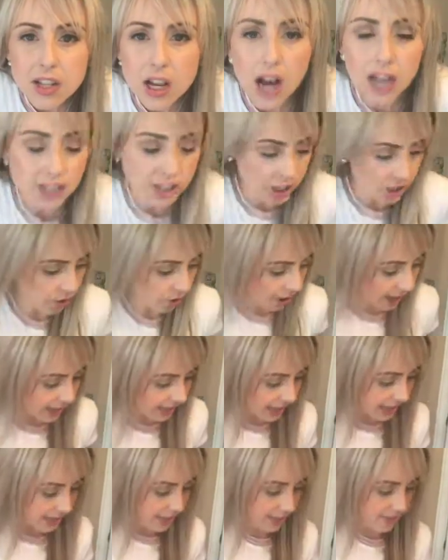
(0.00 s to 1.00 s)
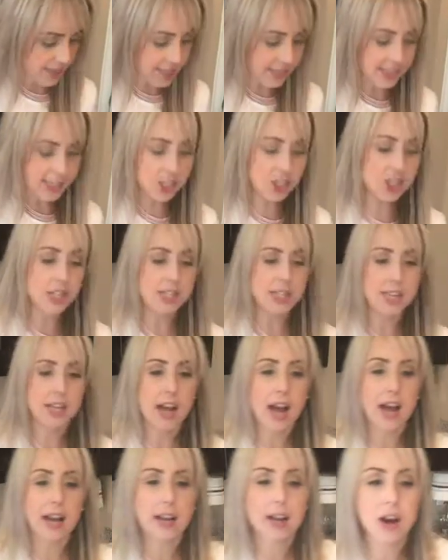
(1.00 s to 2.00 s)
A secreted? This is just a
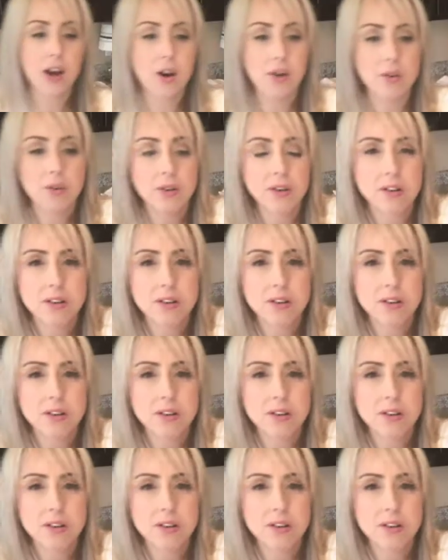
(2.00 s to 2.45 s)
Cutco.